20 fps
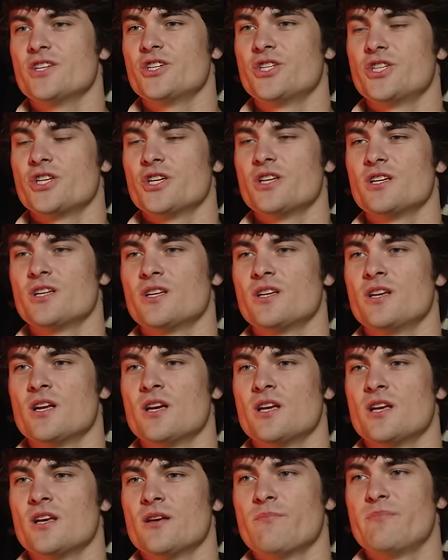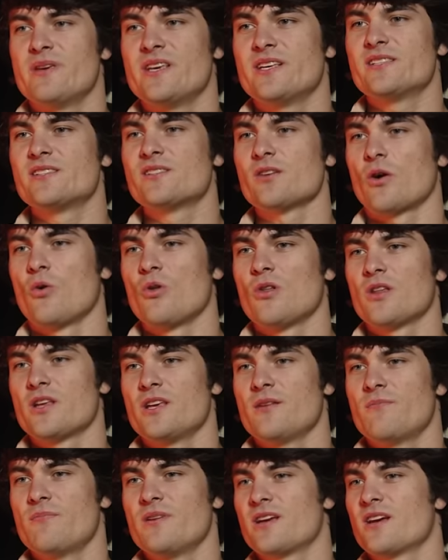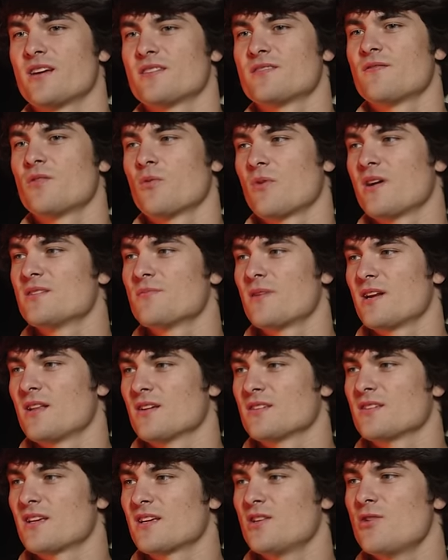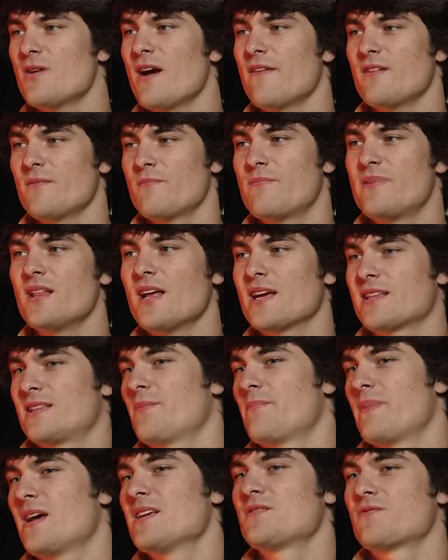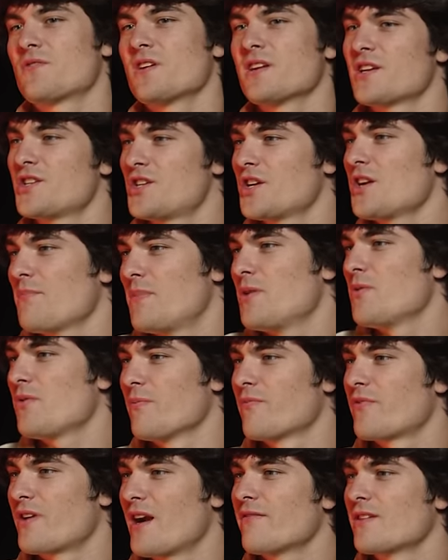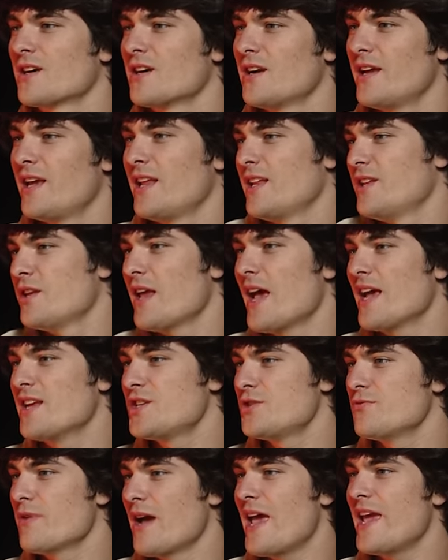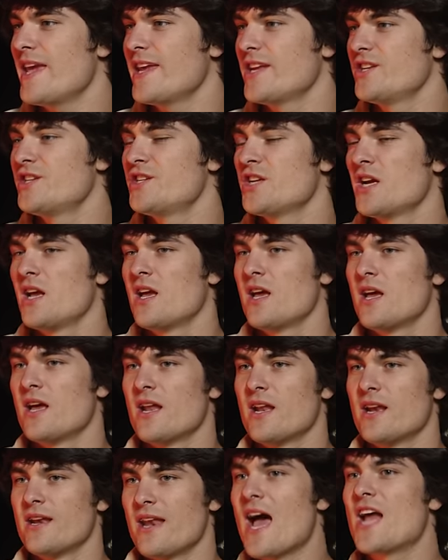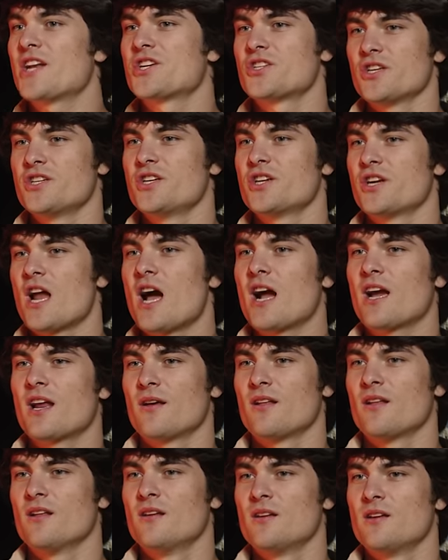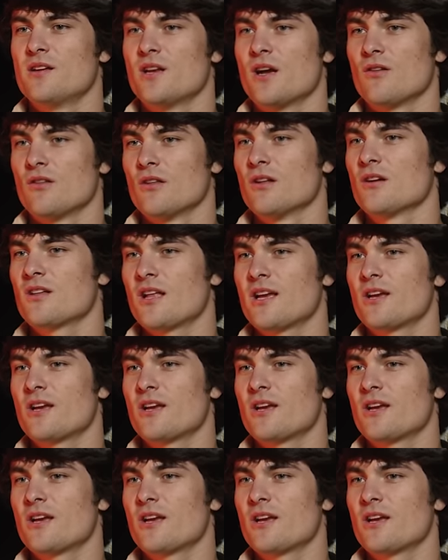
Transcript: it shouldn't be solely because of the way somebody looks like you have yeah. to be like their best friend because you're going to be with them forever and as you age naturally you're not going to you know look